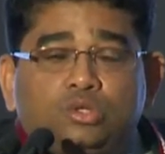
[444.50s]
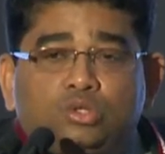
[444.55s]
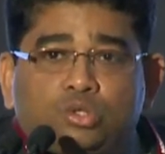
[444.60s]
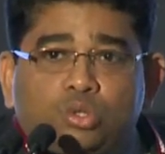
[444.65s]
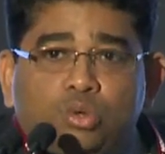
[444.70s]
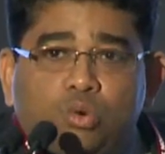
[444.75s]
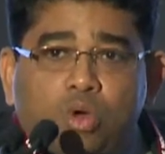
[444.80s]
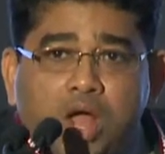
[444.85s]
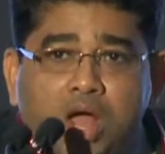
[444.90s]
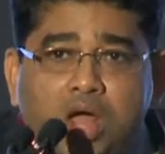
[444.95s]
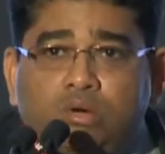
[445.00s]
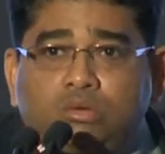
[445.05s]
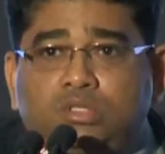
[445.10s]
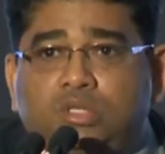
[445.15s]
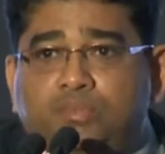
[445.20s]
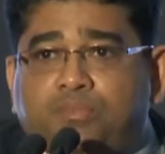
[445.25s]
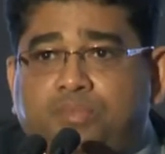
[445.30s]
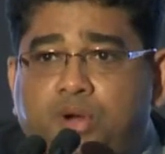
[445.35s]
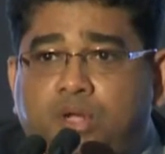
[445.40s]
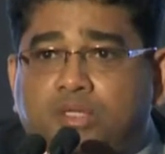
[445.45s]

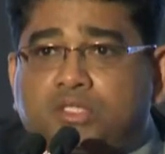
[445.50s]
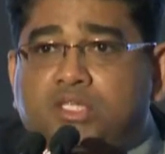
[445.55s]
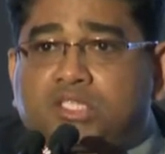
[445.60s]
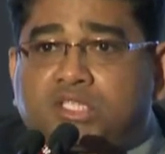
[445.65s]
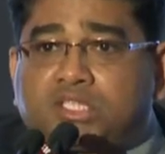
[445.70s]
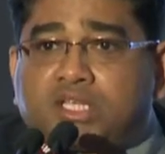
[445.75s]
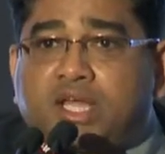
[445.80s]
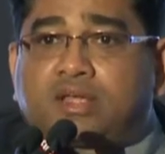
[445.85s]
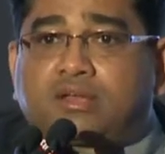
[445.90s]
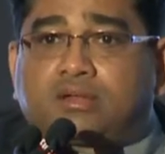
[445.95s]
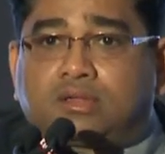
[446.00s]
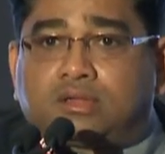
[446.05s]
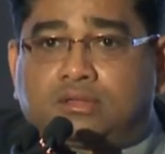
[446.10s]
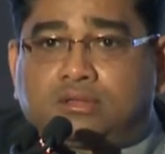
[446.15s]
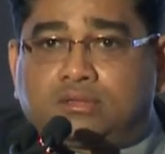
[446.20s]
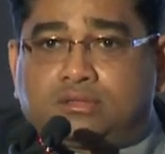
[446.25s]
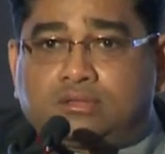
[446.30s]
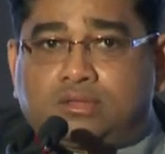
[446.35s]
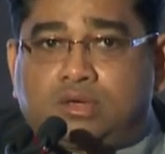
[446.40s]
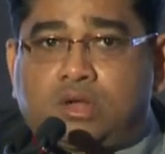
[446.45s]
throughout the process cycle,
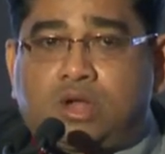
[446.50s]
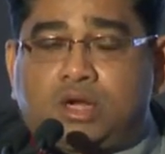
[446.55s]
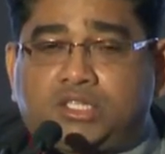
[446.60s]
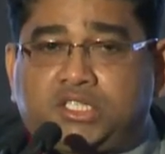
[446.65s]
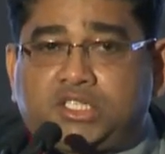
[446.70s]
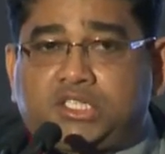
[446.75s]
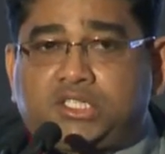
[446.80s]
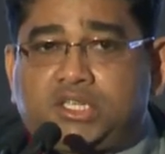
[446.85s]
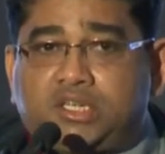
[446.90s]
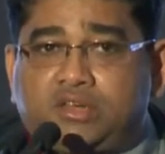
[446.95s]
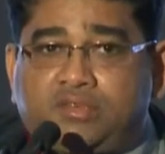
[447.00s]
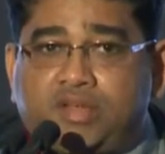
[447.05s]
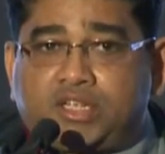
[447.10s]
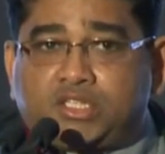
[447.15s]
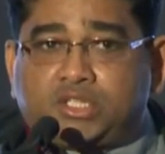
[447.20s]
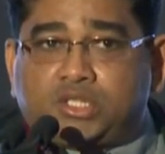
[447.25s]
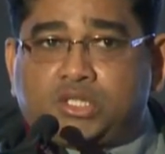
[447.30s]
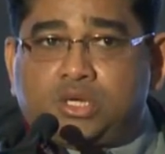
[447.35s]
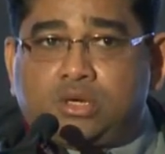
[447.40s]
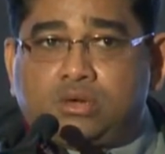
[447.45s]
not just the
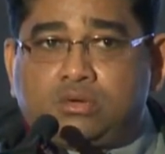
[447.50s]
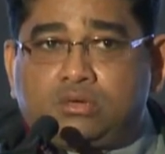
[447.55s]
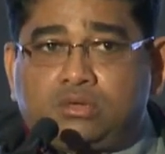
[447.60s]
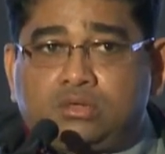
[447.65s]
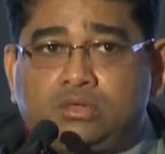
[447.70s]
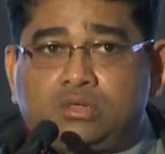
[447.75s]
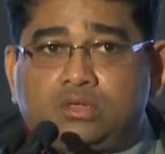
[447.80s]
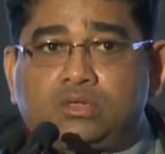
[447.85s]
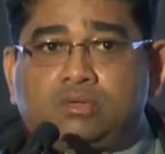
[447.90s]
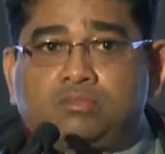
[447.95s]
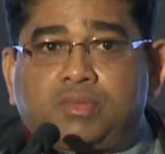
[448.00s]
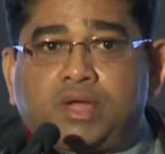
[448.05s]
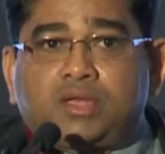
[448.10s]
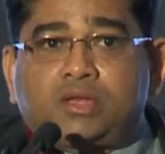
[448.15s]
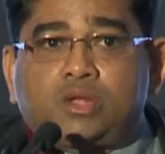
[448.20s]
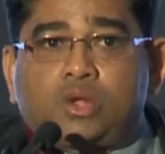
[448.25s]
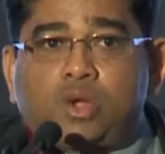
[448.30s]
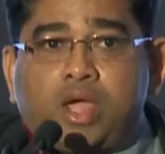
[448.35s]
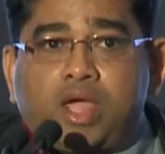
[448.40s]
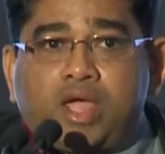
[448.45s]
advanced node,
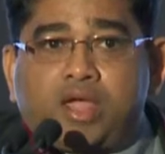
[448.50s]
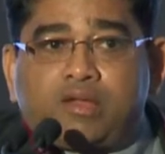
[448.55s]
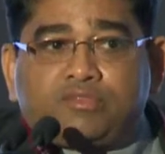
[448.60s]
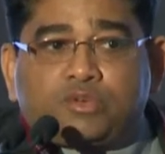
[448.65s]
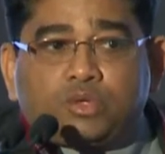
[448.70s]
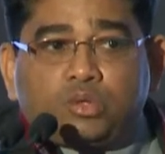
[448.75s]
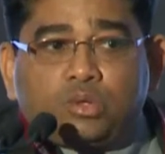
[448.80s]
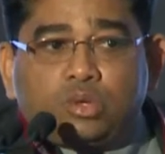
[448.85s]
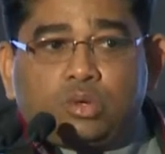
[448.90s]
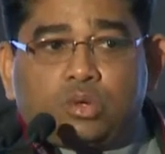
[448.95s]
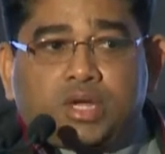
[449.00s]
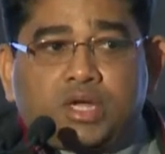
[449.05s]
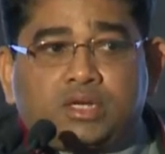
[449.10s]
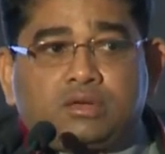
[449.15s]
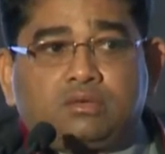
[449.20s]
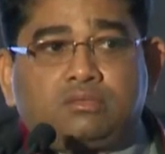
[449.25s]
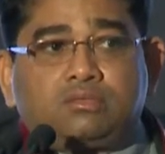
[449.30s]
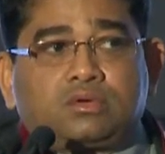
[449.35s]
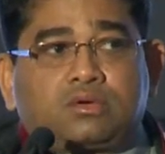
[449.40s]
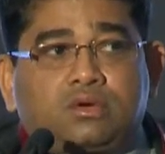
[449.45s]
but you have to look
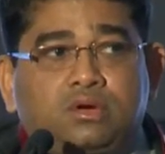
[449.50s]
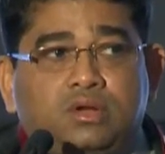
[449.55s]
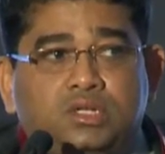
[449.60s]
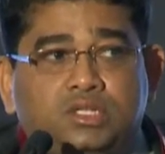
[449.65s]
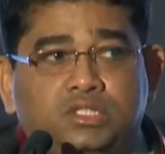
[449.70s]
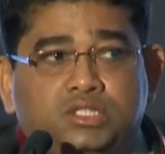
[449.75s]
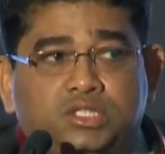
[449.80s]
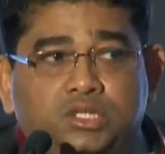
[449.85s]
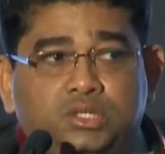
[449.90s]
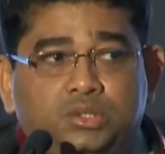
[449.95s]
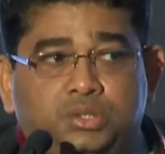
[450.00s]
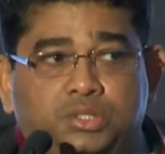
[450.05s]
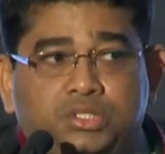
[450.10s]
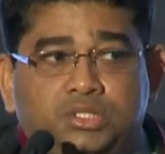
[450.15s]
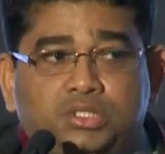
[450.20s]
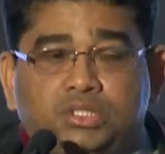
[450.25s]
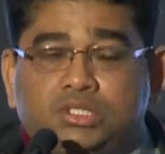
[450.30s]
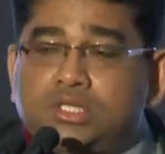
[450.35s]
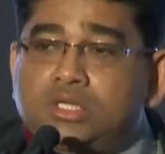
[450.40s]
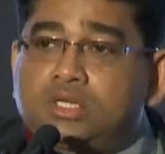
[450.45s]
at critical
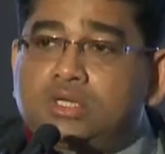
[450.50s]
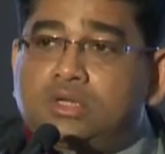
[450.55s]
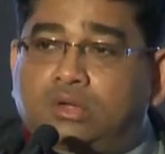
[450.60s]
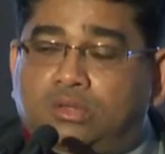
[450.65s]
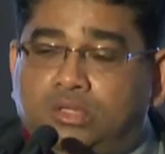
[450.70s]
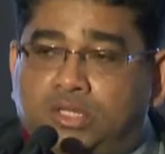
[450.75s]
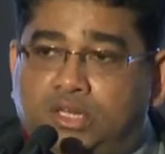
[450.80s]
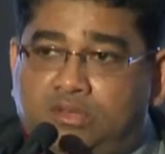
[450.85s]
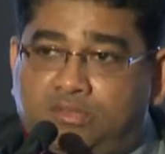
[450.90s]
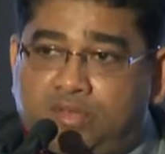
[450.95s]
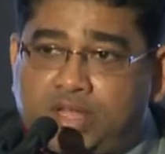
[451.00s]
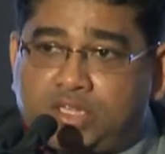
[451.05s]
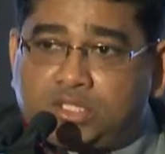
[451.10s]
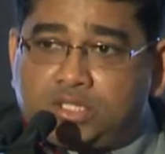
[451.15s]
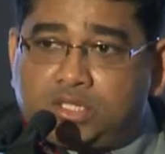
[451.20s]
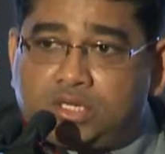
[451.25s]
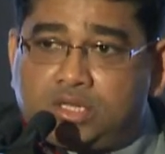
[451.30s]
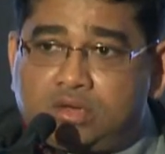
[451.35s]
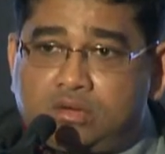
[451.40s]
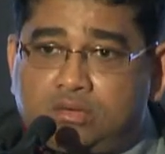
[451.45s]
solutions on the
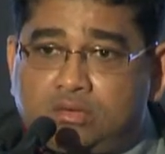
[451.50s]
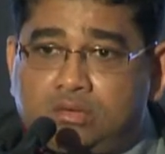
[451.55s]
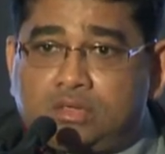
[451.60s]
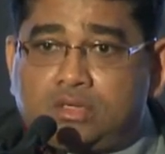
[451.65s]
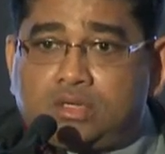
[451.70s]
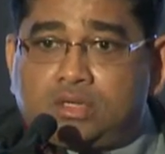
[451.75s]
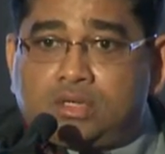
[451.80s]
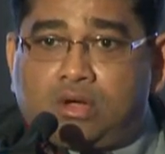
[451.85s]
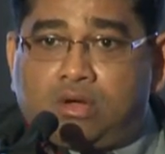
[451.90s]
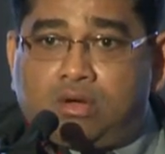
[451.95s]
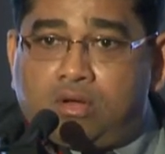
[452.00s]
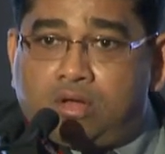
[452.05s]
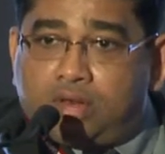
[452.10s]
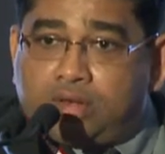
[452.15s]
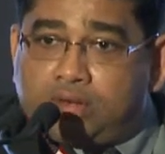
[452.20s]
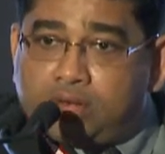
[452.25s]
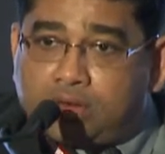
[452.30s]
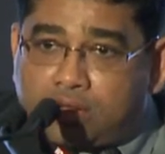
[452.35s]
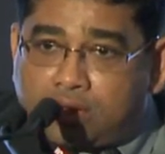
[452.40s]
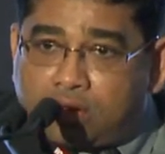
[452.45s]
advanced node,
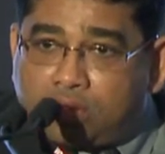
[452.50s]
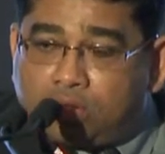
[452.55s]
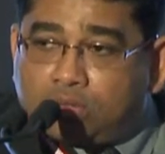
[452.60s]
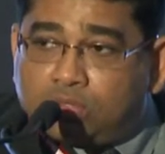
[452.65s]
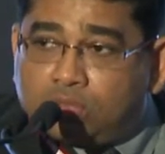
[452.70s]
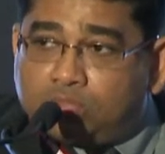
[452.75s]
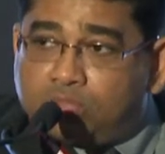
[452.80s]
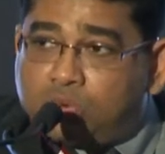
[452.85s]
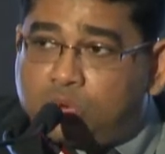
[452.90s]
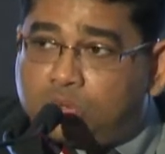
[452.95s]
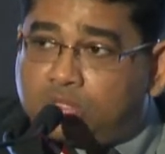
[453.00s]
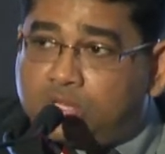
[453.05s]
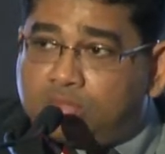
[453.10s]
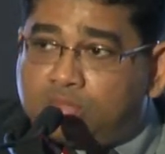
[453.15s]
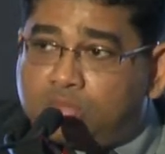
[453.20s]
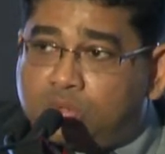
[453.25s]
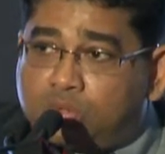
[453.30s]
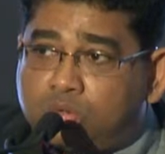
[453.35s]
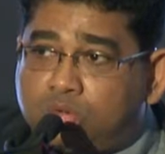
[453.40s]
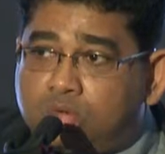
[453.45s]
on more
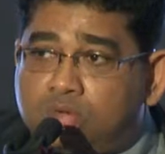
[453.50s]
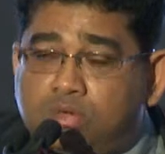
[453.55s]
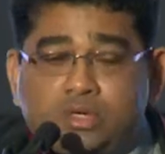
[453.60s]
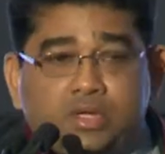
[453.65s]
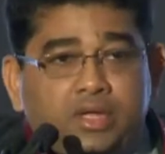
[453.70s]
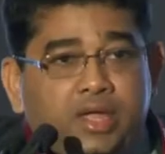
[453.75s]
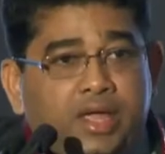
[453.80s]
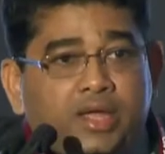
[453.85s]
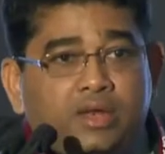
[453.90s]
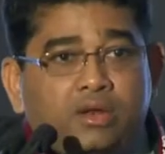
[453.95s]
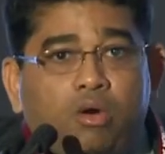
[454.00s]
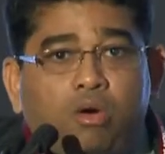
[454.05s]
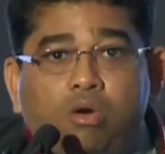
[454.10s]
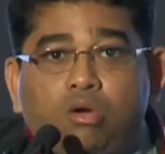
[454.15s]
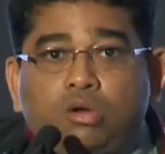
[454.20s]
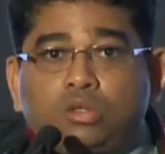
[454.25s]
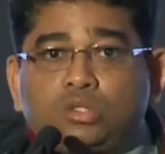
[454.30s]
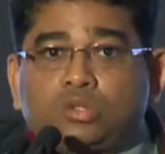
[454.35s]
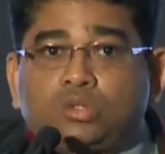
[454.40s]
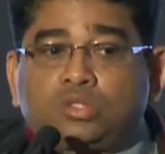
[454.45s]
than more, and
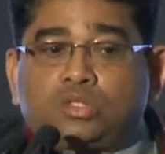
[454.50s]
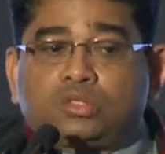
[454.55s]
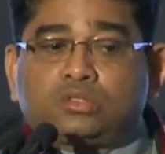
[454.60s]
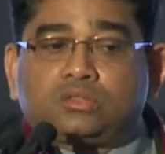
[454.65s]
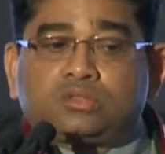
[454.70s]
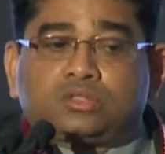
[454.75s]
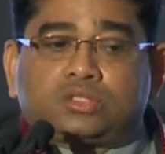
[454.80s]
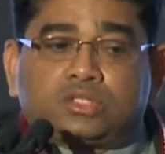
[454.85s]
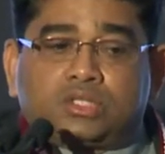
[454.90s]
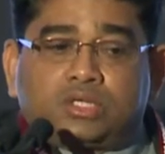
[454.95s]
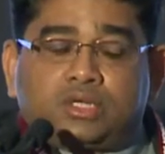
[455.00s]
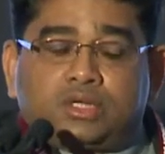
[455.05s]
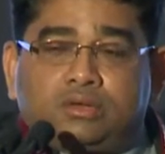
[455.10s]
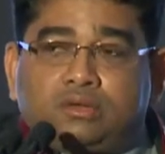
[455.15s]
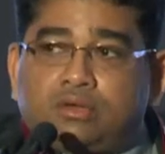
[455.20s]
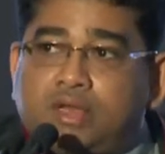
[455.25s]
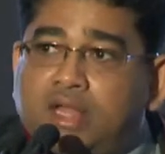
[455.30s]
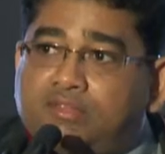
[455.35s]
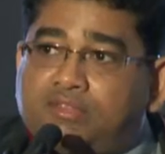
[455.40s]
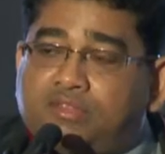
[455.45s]
all through
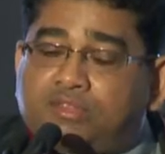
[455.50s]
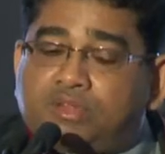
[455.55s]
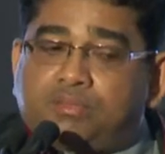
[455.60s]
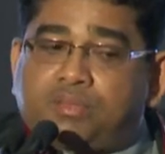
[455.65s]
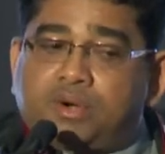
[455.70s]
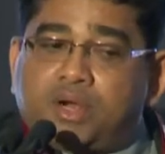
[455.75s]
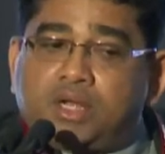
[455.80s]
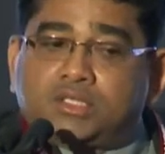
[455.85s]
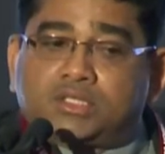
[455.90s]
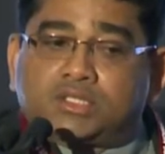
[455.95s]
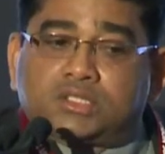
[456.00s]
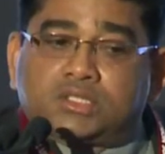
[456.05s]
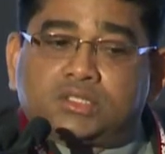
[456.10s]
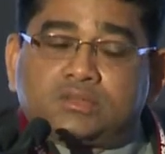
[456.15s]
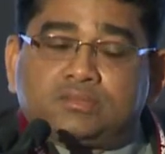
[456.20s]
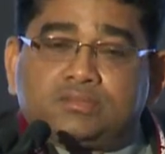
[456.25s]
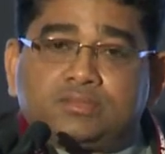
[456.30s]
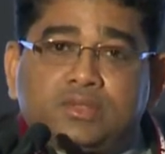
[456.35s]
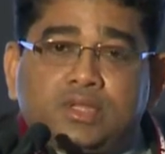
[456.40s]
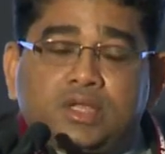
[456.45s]
the life of the process.